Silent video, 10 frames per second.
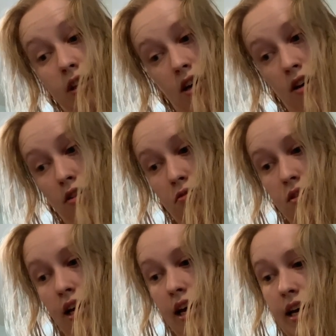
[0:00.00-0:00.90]
the other
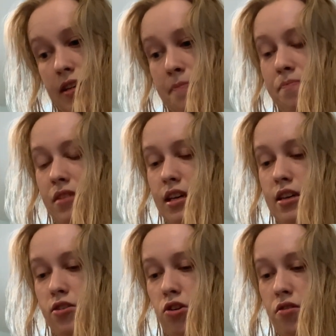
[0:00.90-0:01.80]
side.
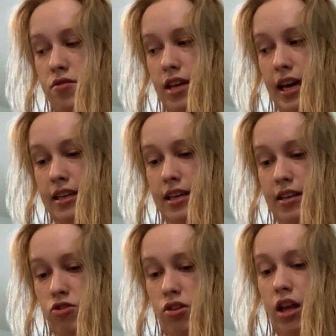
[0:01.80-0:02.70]
He turns 80
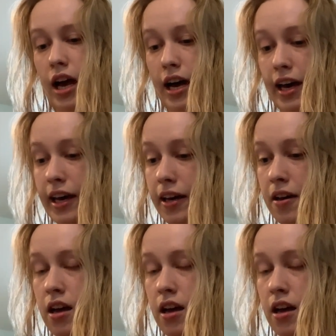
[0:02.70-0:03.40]
in July.